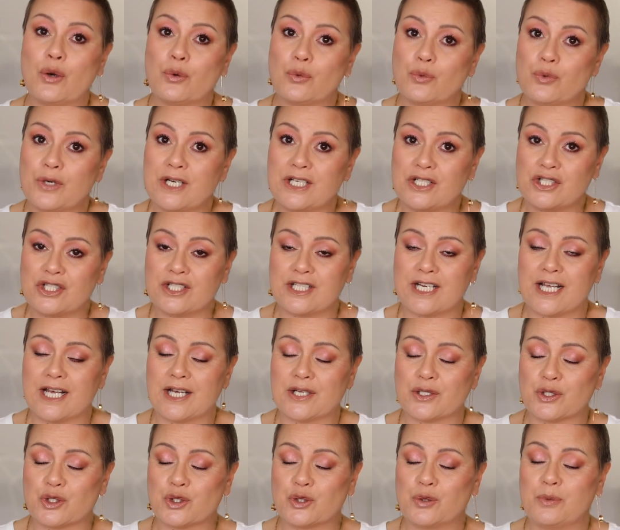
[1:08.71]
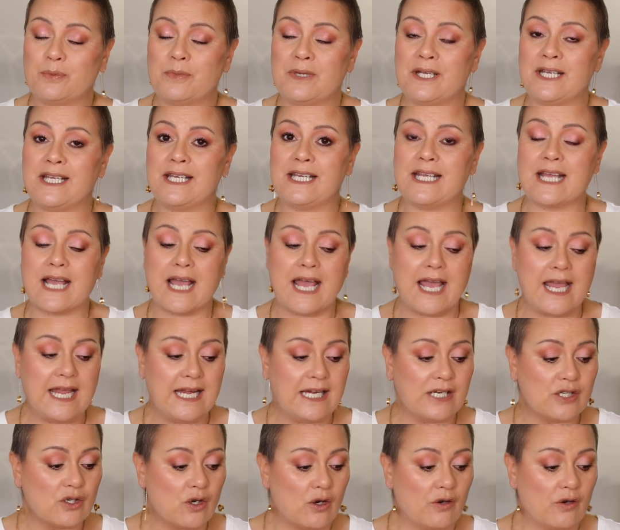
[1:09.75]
reached out to me and